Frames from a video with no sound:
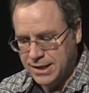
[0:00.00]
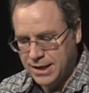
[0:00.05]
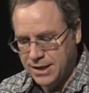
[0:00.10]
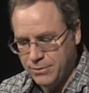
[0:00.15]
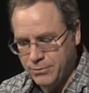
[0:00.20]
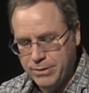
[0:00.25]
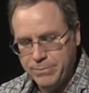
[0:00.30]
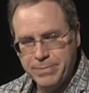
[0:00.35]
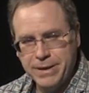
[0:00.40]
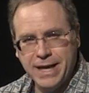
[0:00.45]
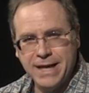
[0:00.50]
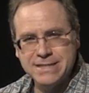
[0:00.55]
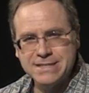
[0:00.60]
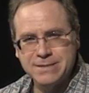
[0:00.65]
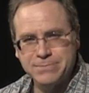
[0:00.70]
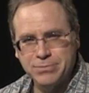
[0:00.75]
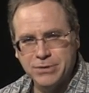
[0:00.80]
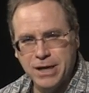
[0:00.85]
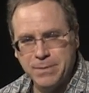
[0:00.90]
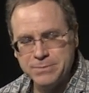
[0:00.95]
we passed a
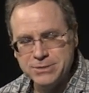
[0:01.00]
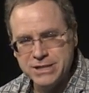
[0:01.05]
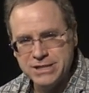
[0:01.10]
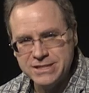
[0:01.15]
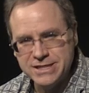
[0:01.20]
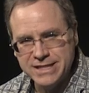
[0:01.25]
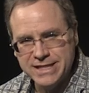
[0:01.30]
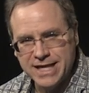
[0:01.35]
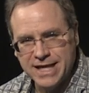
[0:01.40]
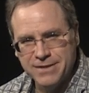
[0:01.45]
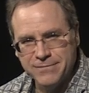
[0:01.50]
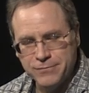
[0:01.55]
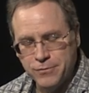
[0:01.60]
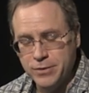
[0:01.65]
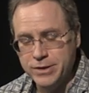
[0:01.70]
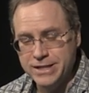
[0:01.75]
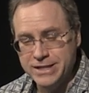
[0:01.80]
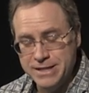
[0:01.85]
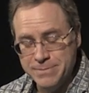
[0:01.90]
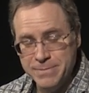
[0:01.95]
proposition in
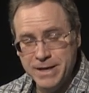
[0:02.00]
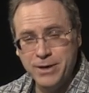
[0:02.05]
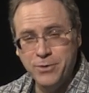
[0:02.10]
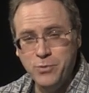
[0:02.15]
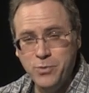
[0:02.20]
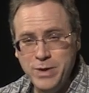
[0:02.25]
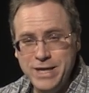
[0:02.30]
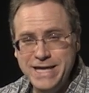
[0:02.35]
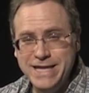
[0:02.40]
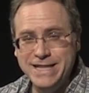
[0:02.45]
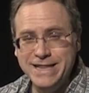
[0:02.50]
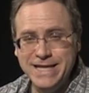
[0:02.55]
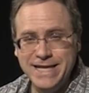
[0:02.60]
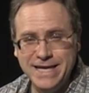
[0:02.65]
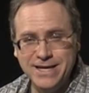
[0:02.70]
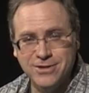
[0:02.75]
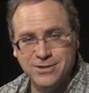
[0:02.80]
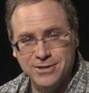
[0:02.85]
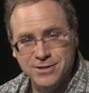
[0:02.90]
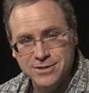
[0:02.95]
California that made weed
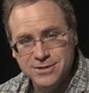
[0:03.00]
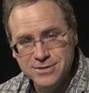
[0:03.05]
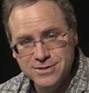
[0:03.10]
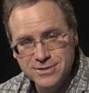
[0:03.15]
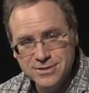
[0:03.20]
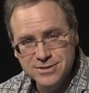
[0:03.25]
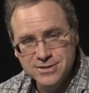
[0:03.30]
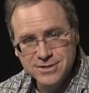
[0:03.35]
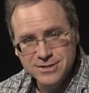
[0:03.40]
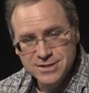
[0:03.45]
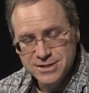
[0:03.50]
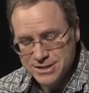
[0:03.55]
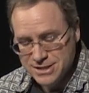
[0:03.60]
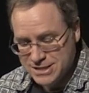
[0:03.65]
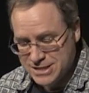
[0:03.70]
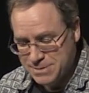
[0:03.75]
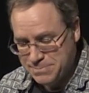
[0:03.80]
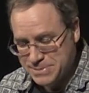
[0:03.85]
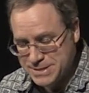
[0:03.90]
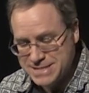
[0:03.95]
legal
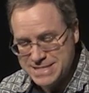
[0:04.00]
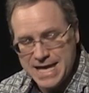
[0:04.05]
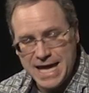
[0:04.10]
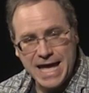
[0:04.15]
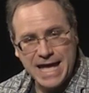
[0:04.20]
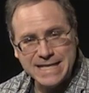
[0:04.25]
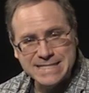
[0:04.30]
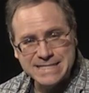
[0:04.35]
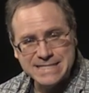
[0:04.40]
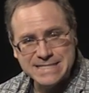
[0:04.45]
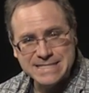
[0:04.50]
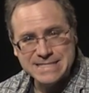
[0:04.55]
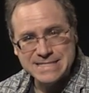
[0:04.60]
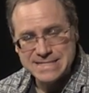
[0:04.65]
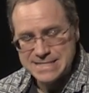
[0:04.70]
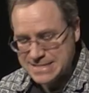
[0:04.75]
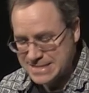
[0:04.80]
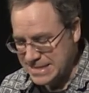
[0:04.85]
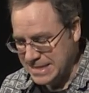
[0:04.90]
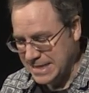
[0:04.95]
to possess
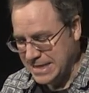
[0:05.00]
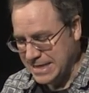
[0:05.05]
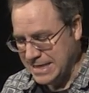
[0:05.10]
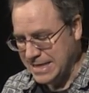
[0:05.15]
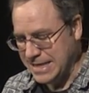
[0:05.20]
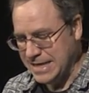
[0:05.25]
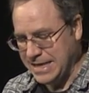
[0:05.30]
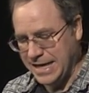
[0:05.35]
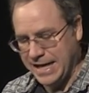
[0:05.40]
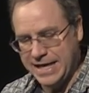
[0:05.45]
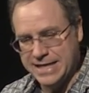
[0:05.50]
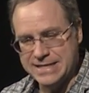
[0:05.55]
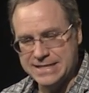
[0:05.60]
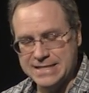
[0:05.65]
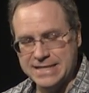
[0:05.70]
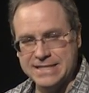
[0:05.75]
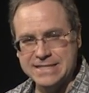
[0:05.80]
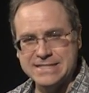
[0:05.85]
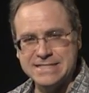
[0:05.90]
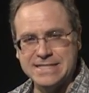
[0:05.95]

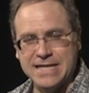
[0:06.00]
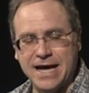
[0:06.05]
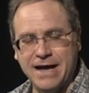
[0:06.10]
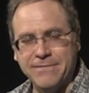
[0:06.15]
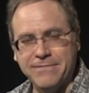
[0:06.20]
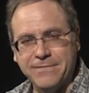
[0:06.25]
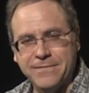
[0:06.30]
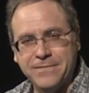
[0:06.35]
and stuff.